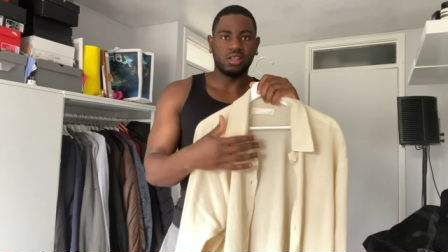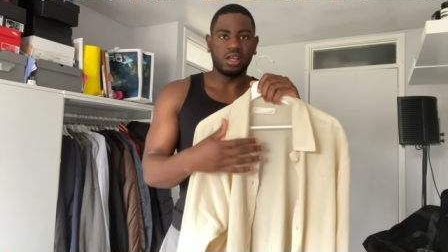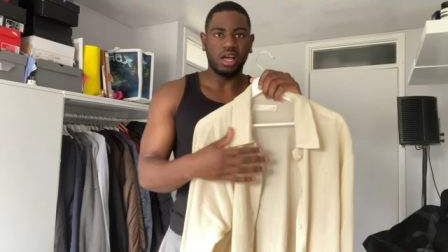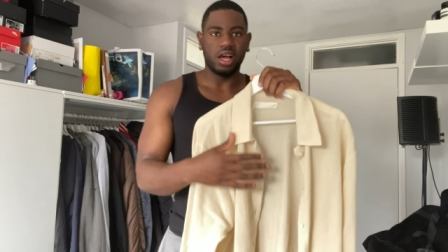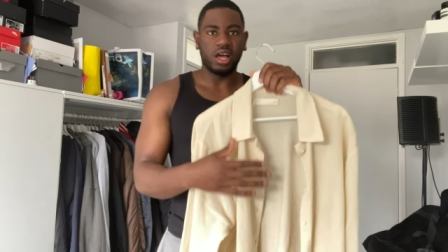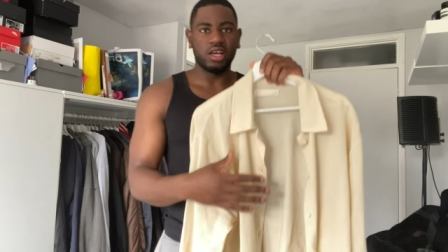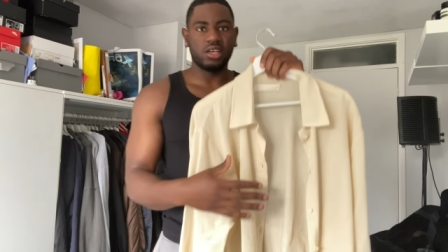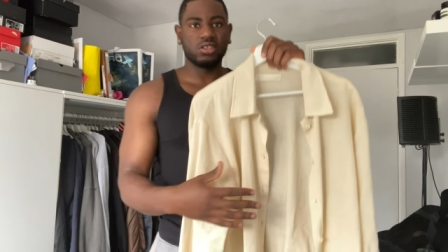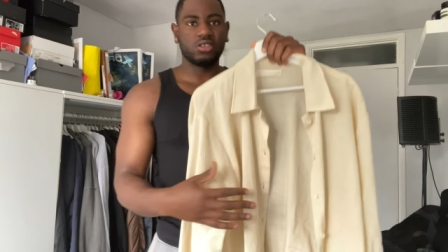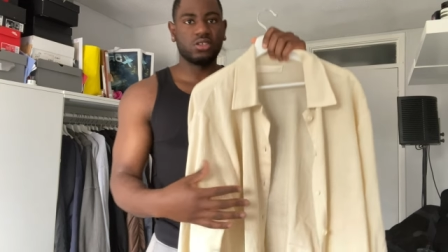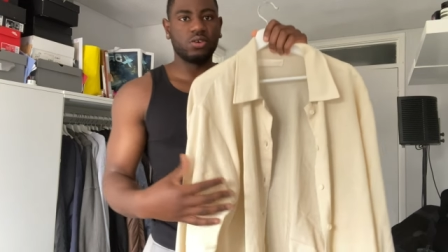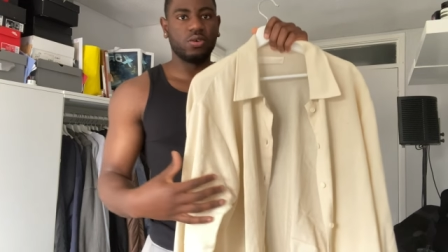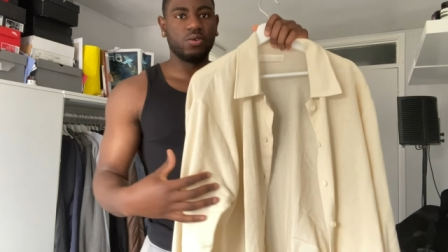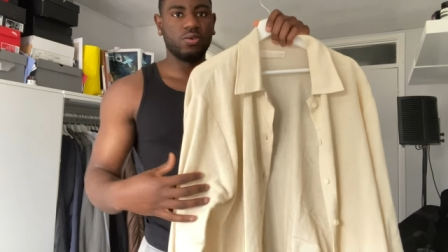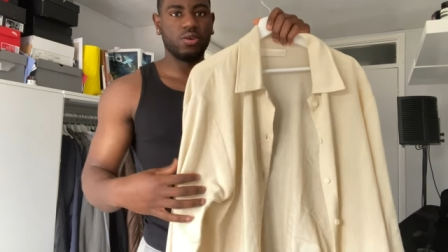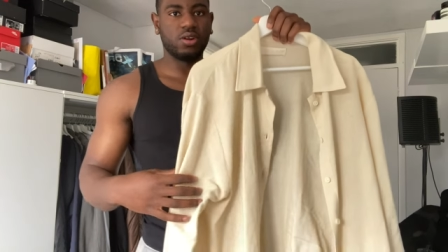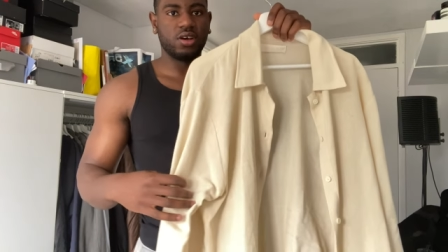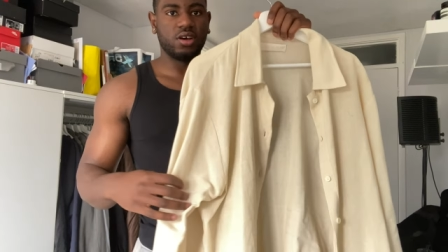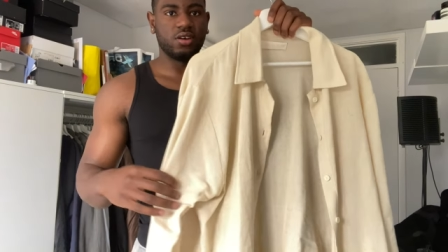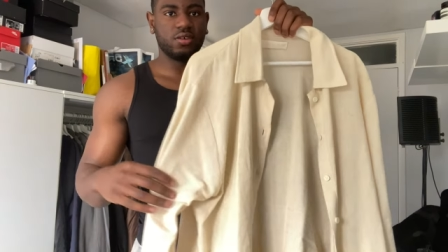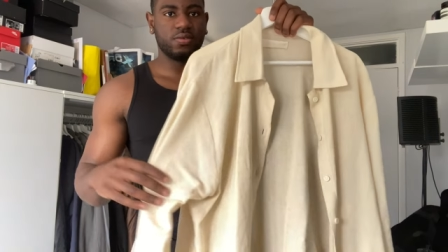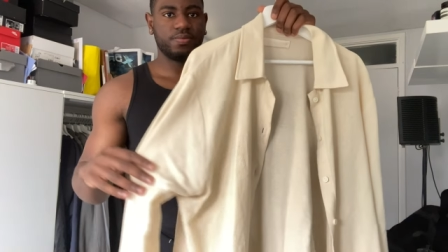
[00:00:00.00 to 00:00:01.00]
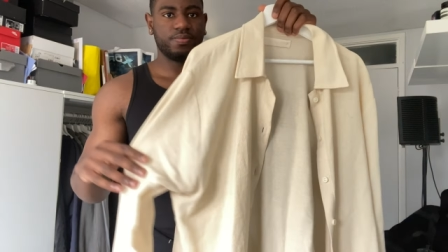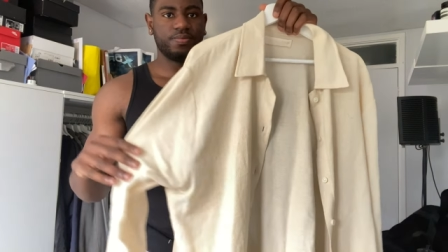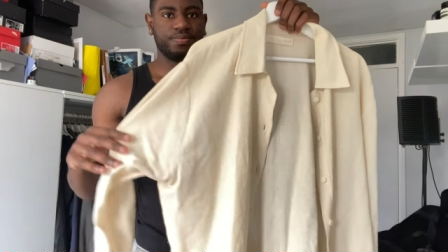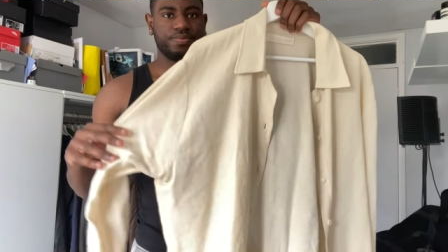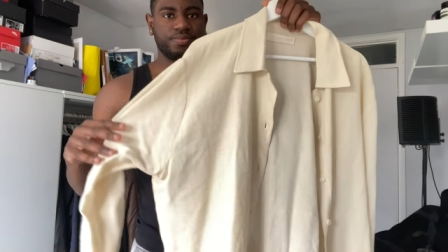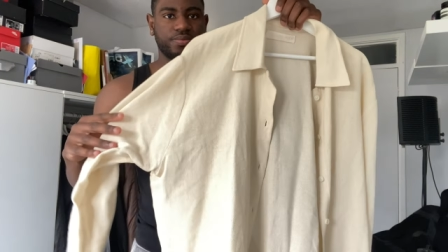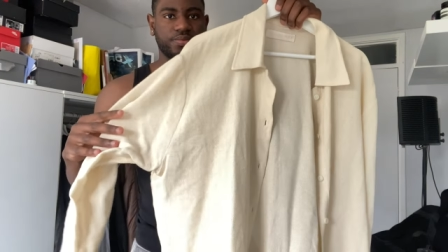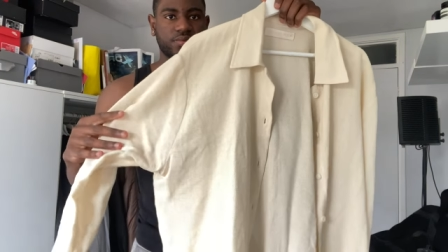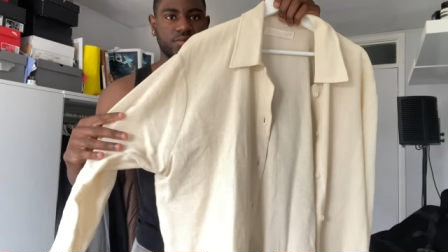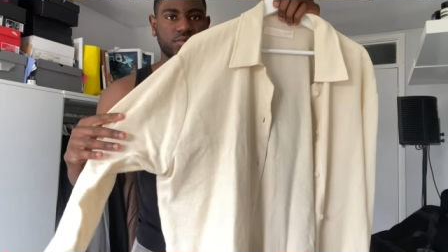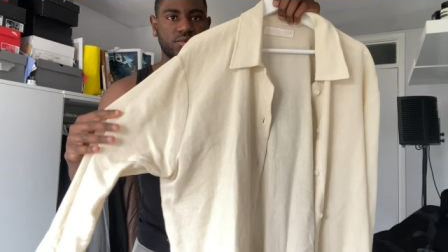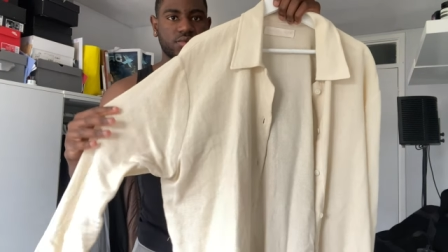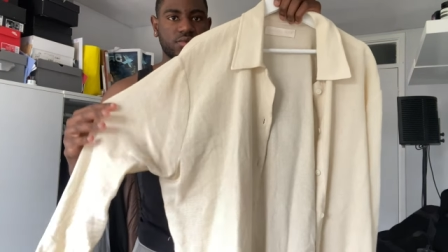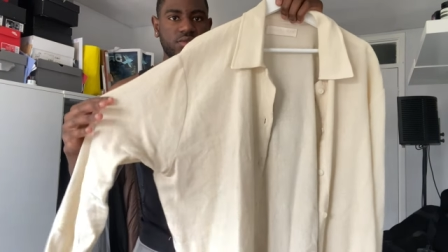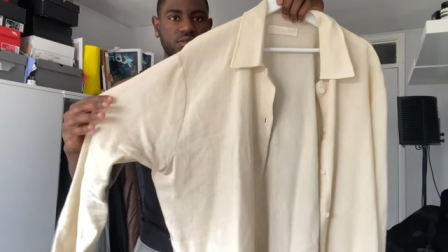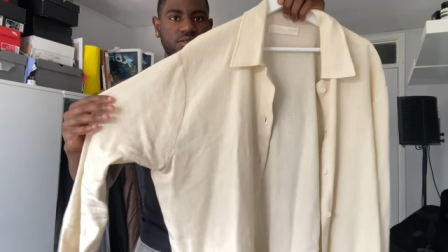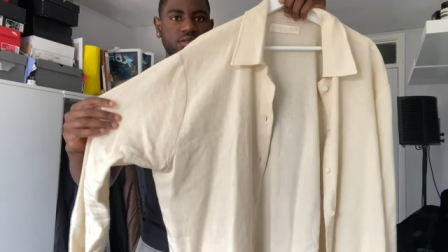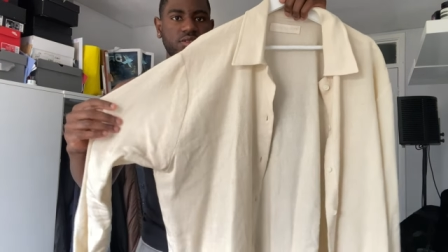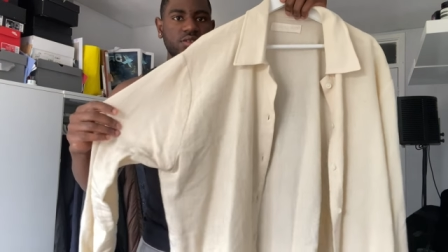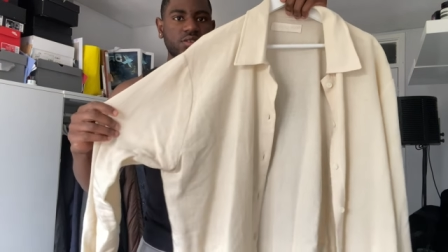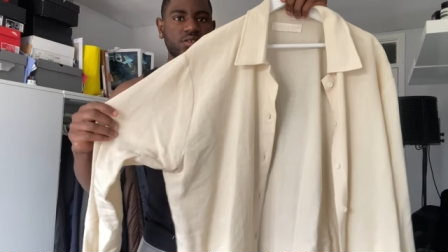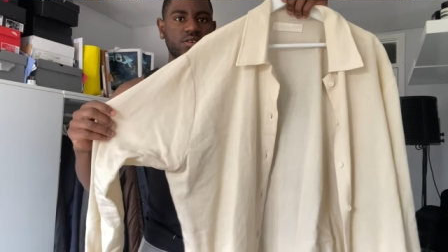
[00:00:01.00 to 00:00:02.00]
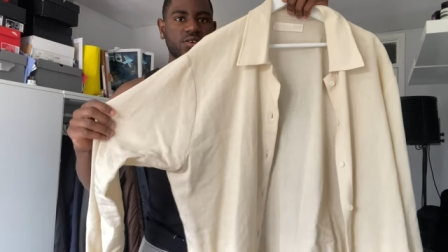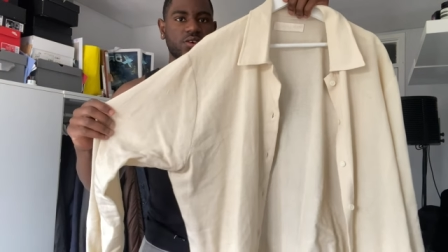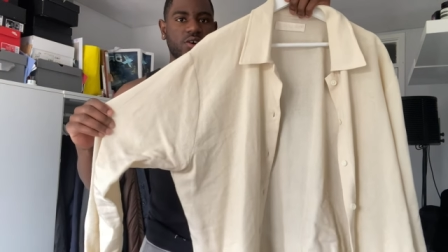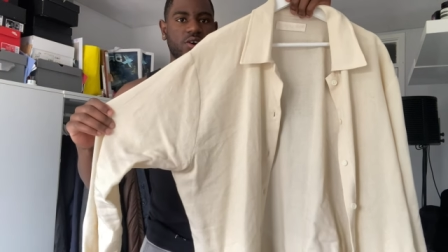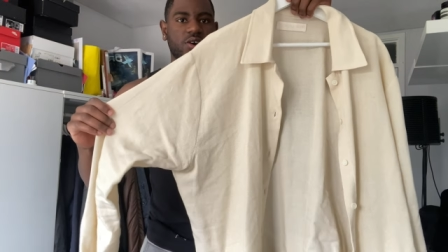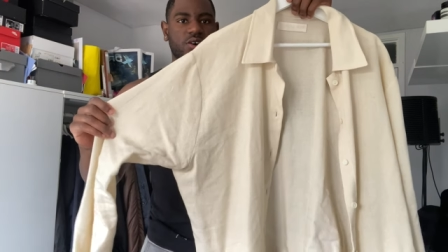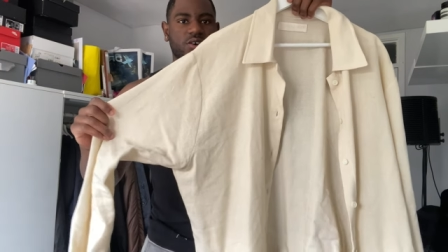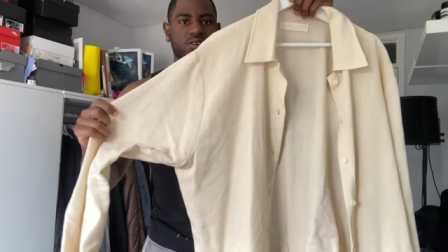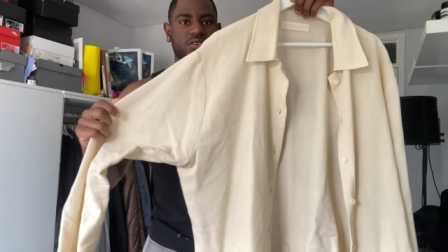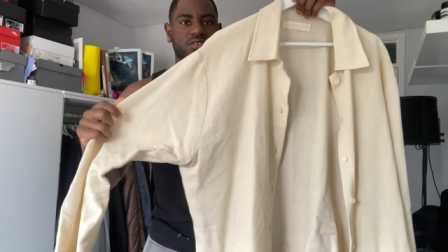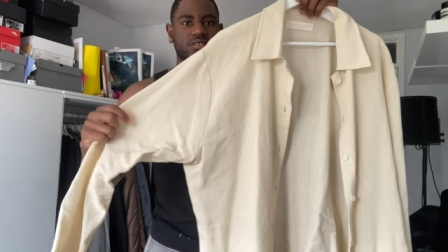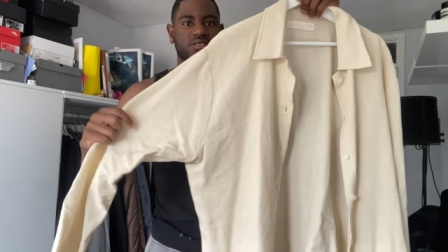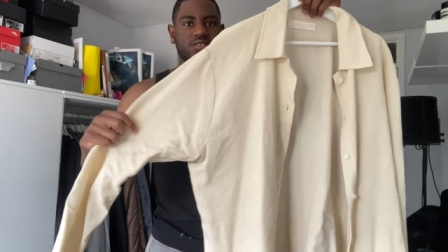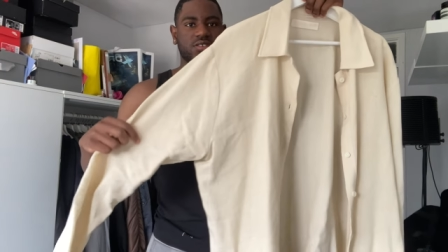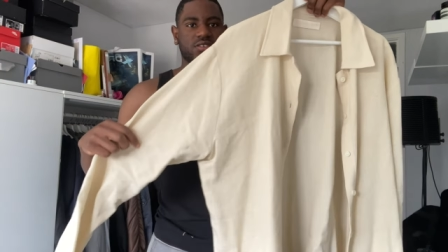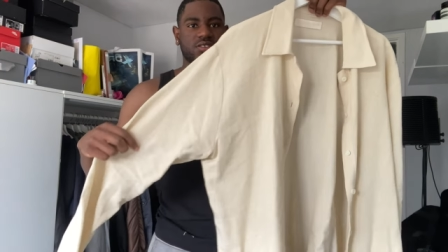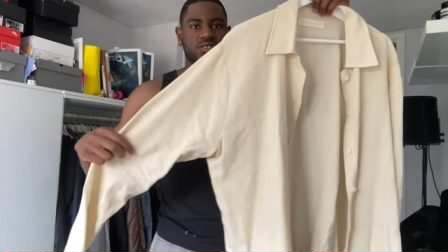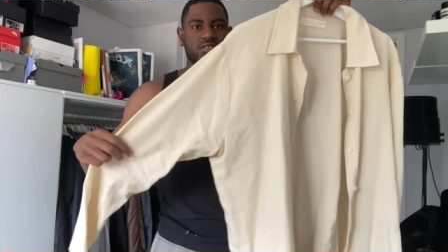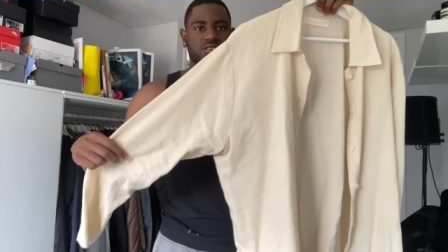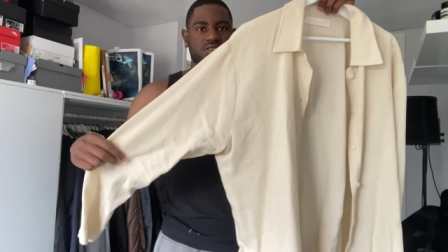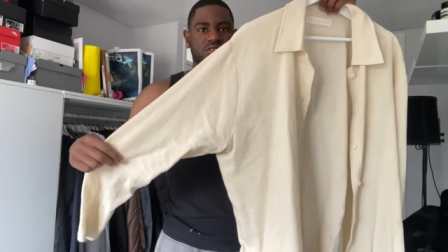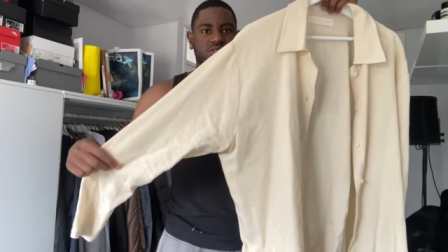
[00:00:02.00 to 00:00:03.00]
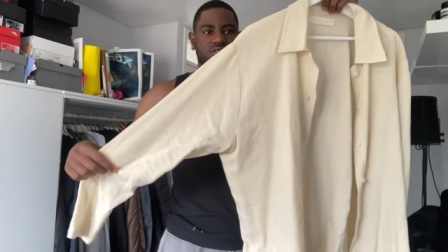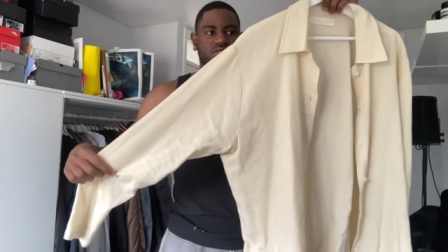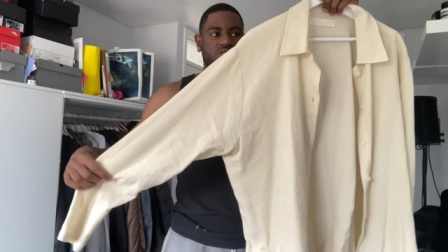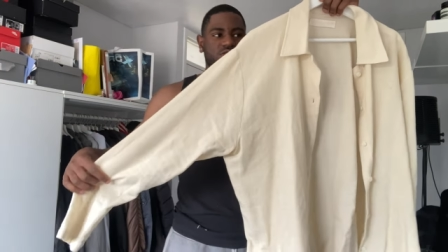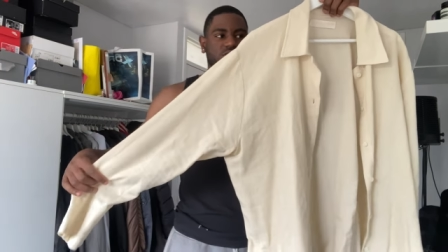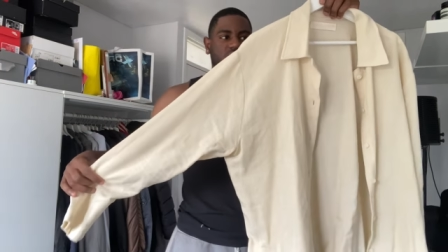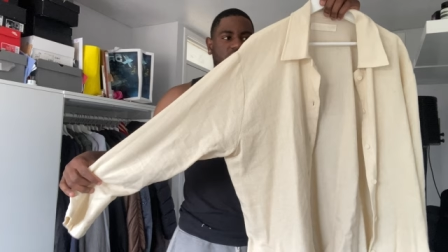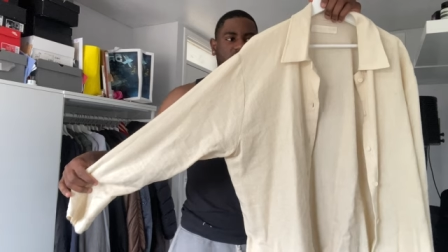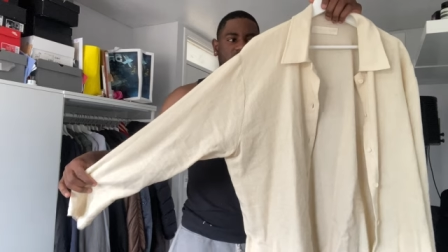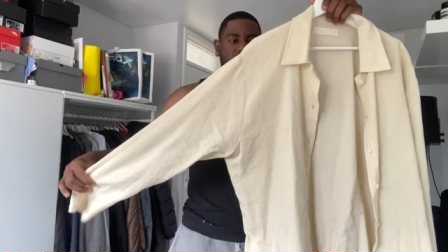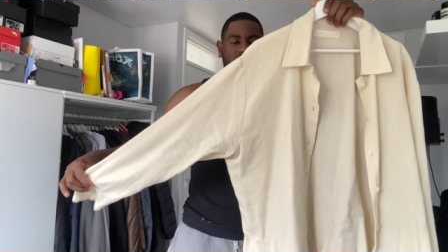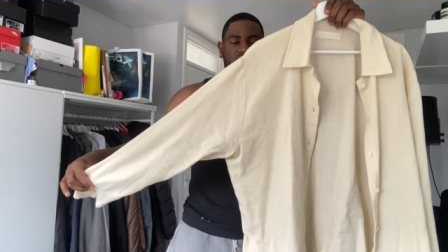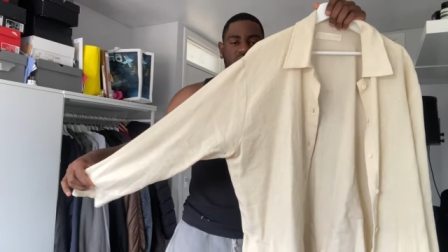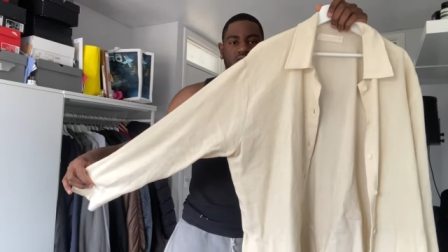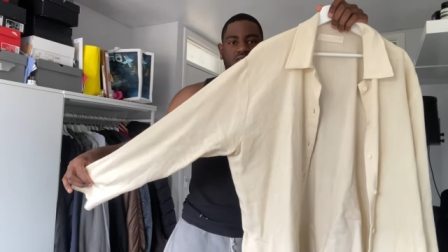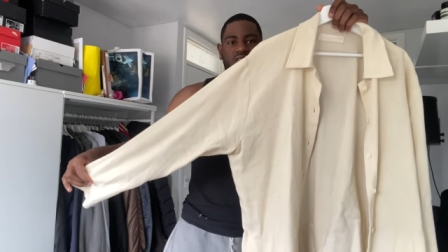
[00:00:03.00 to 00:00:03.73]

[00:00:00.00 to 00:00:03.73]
Isola uh, cotton shirt.